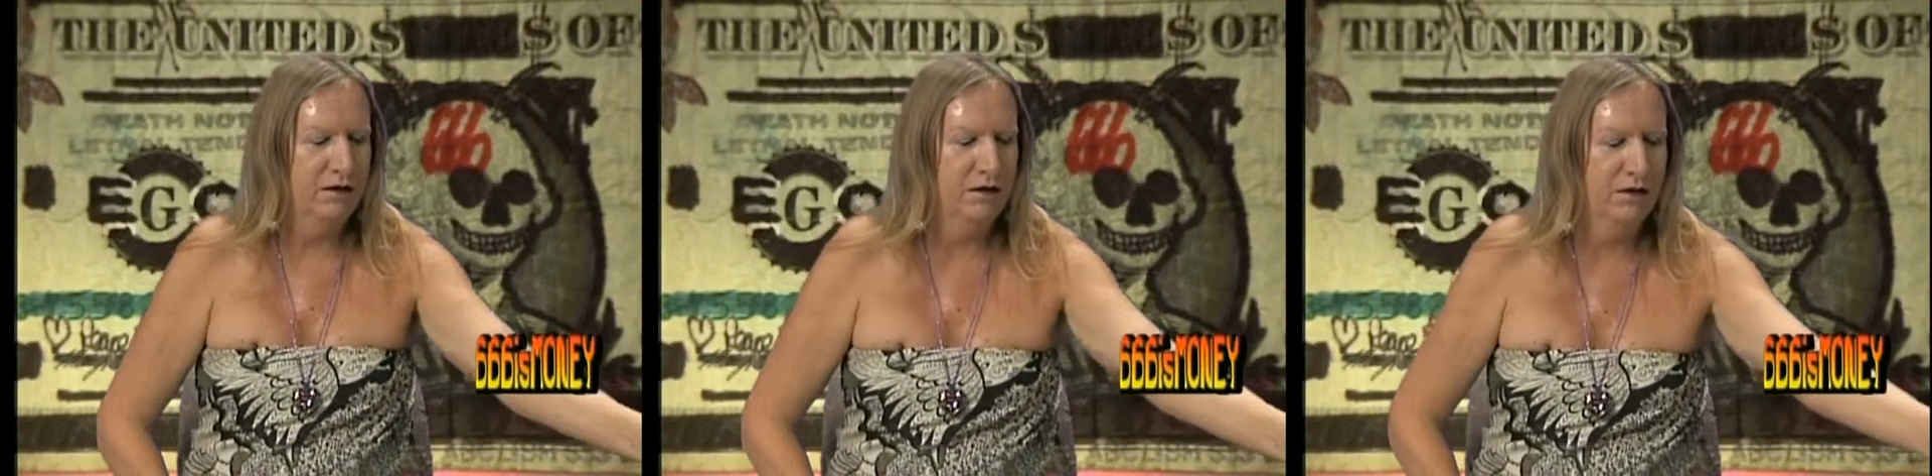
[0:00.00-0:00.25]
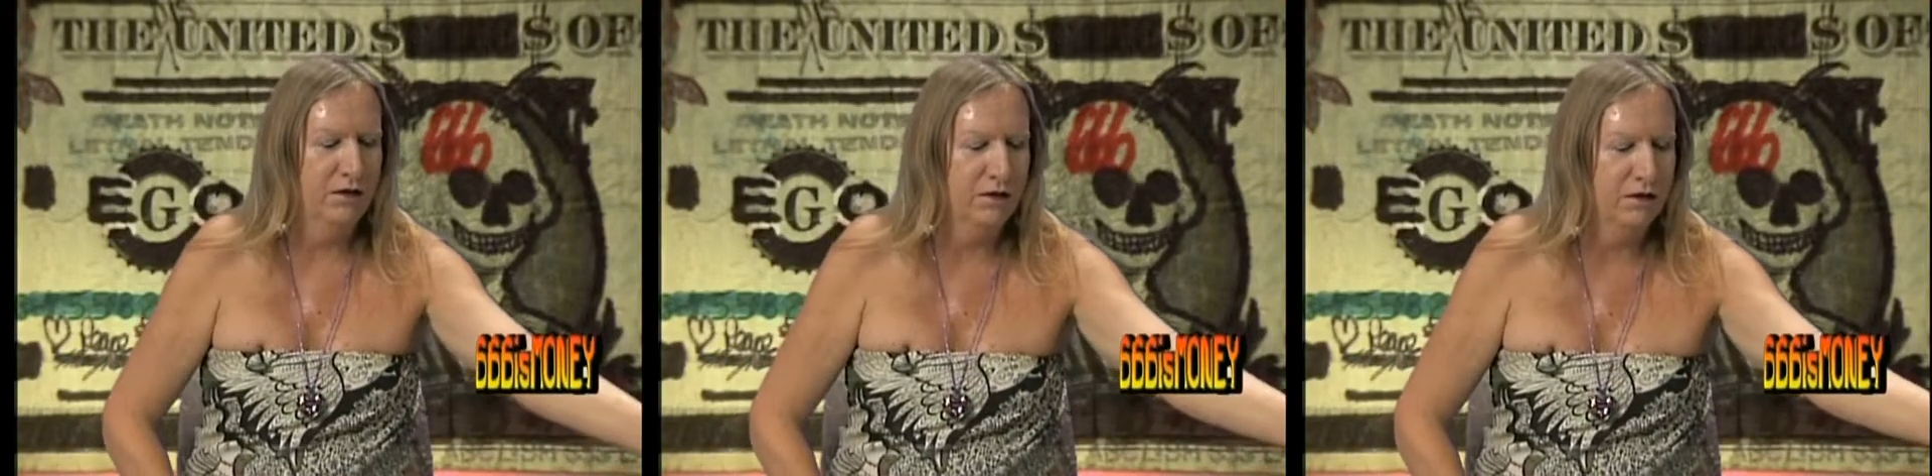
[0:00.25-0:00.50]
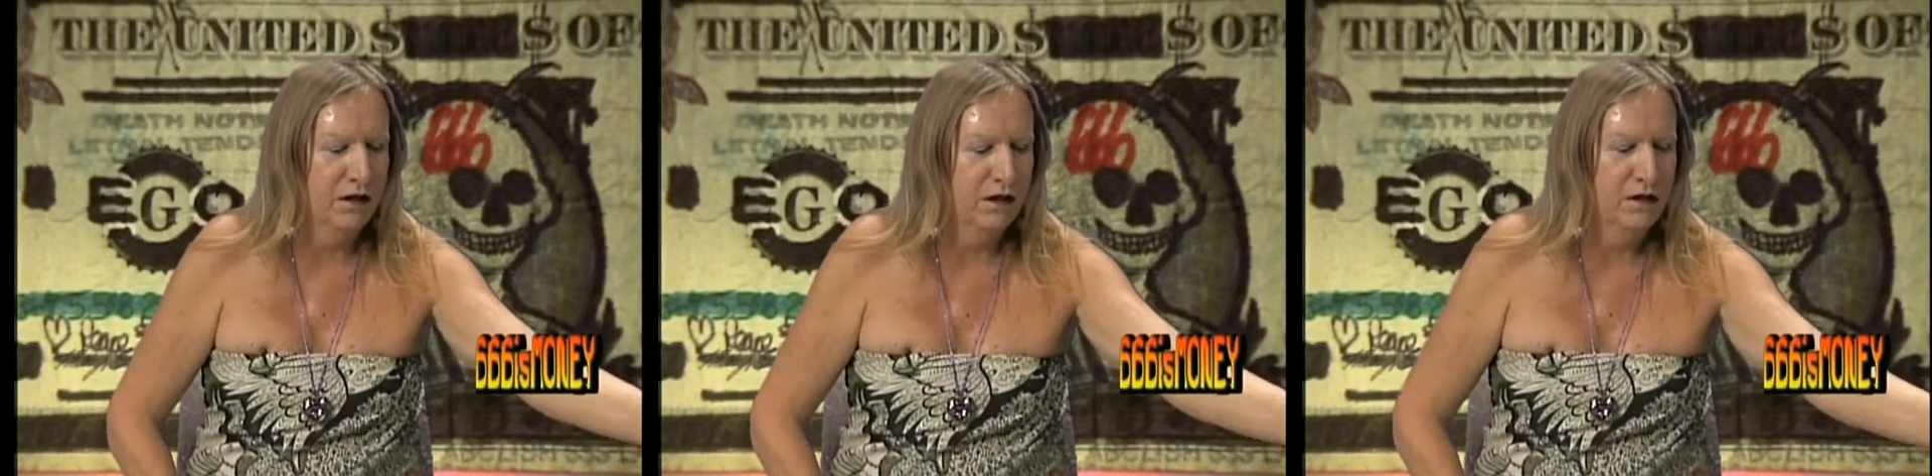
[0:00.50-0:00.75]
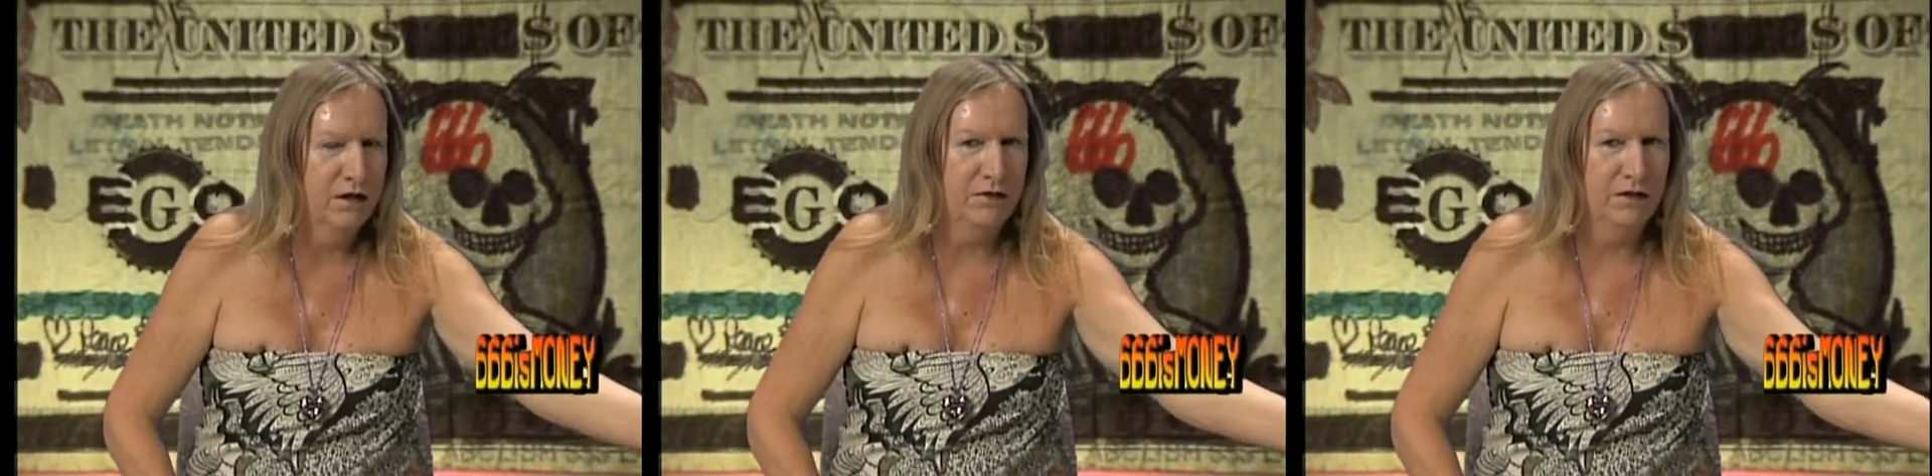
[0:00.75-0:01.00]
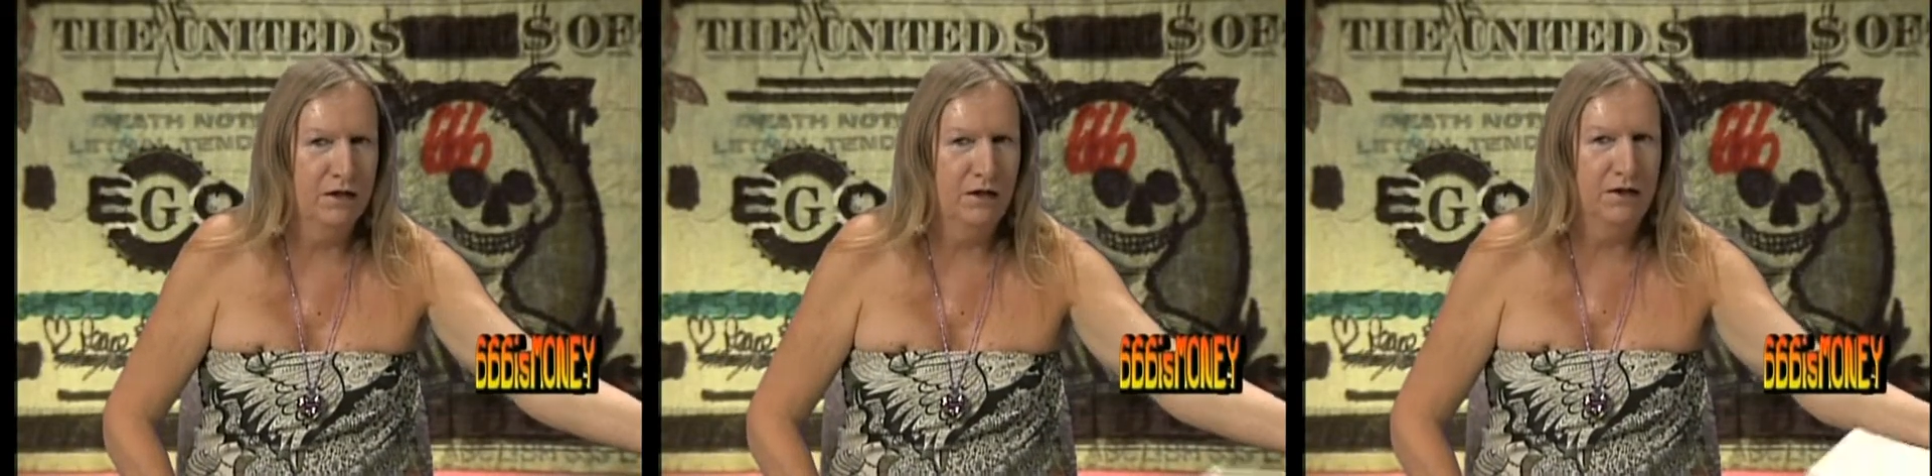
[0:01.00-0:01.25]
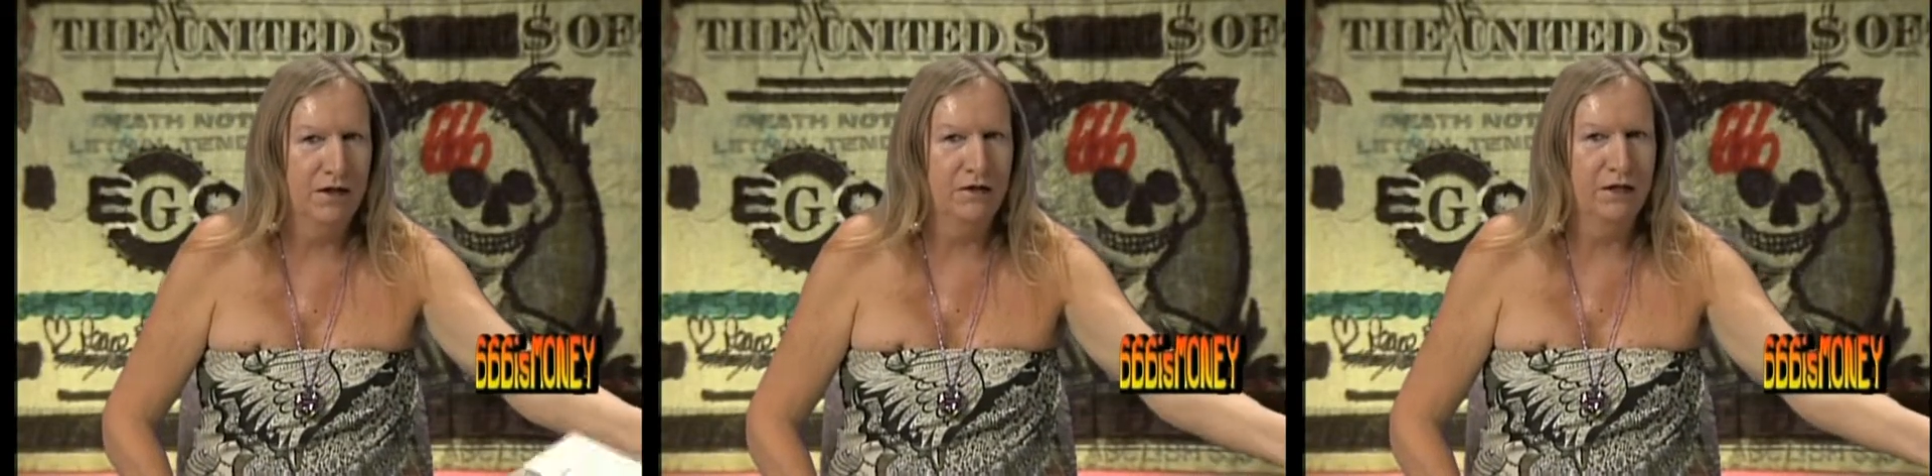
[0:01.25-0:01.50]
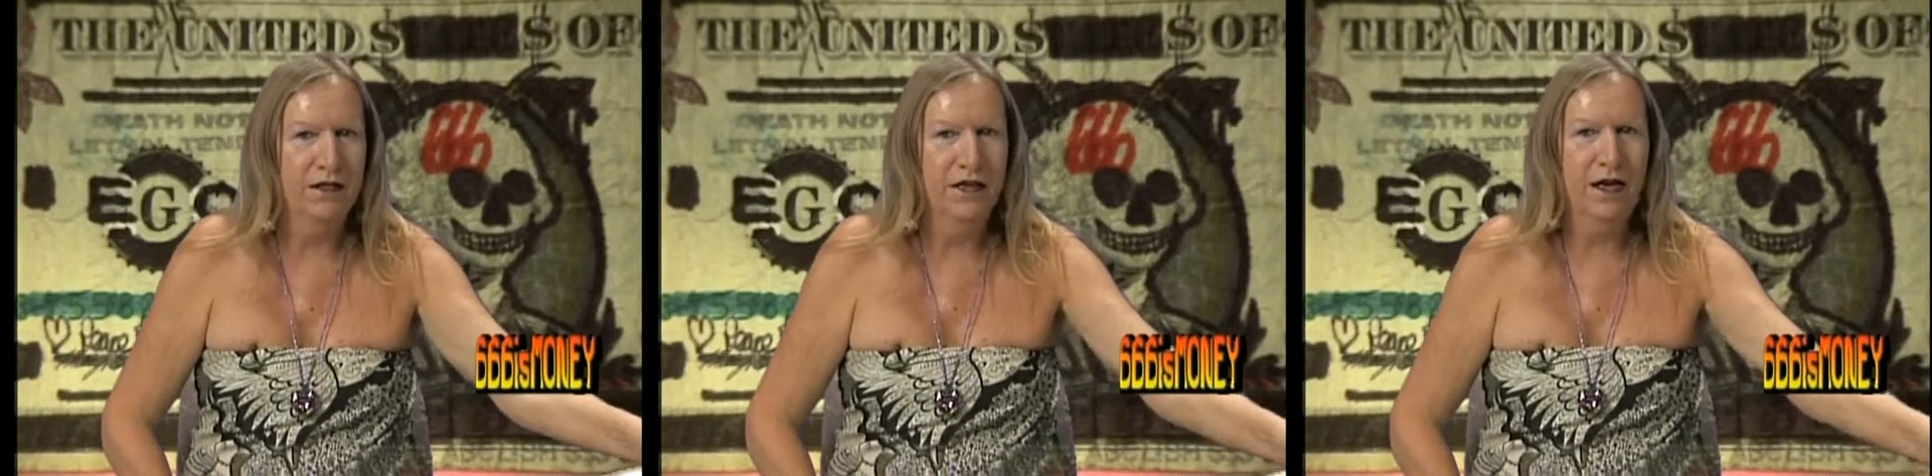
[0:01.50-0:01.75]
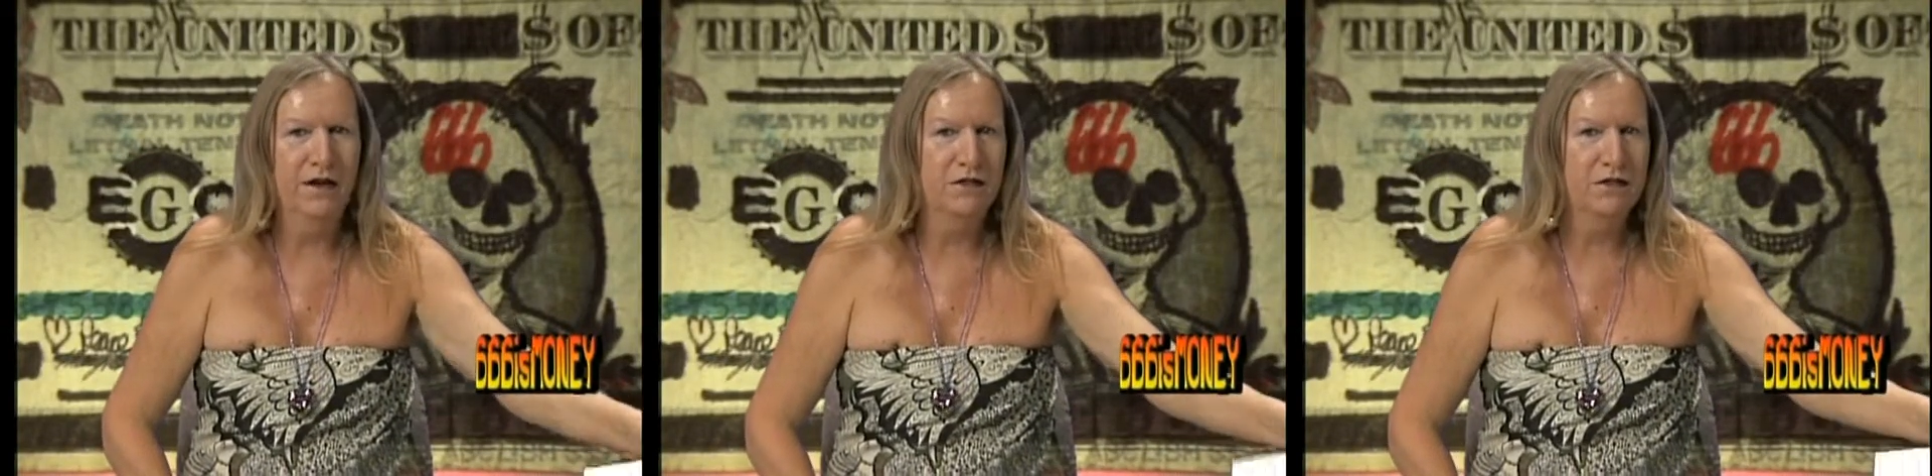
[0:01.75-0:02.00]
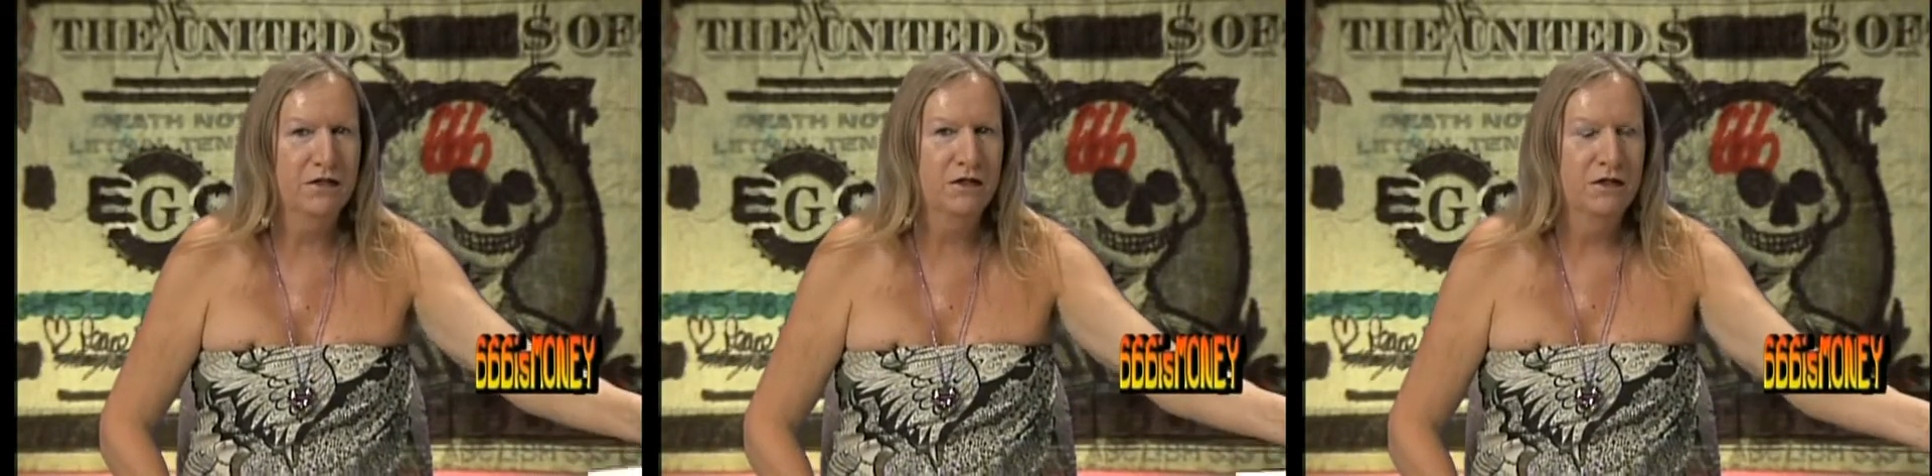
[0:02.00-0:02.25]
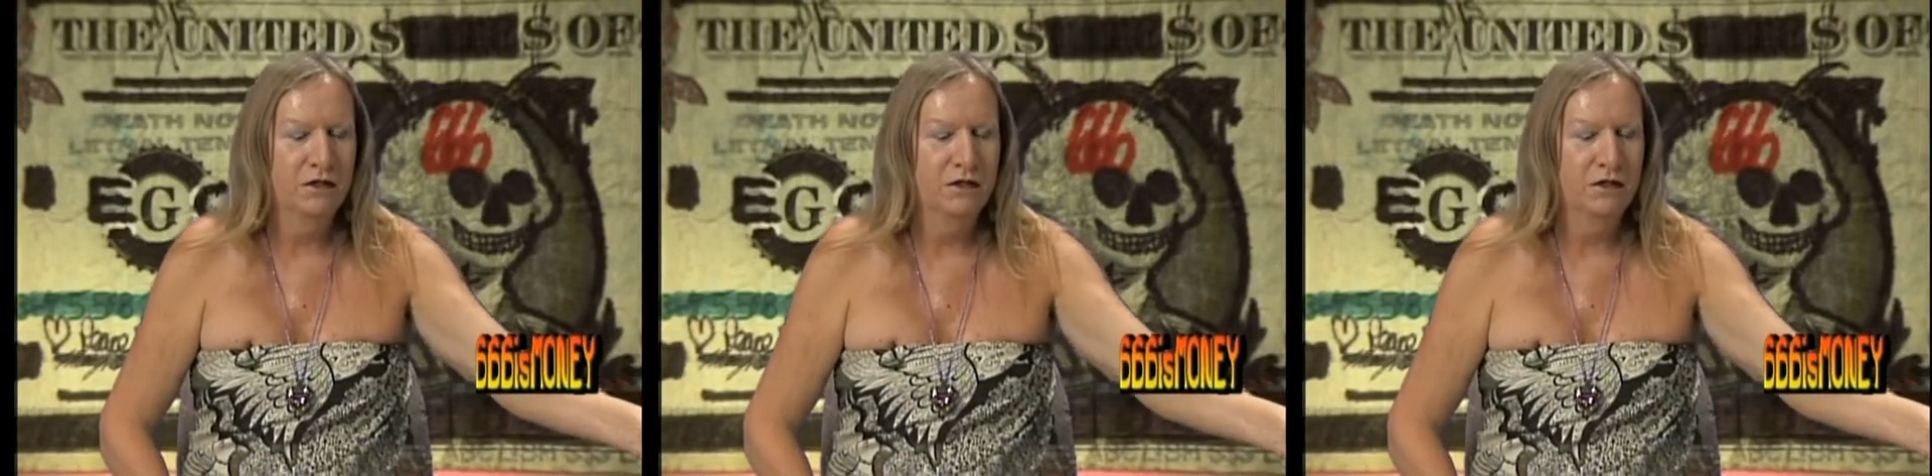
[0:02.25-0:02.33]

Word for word: You know, if you go in a greenhouse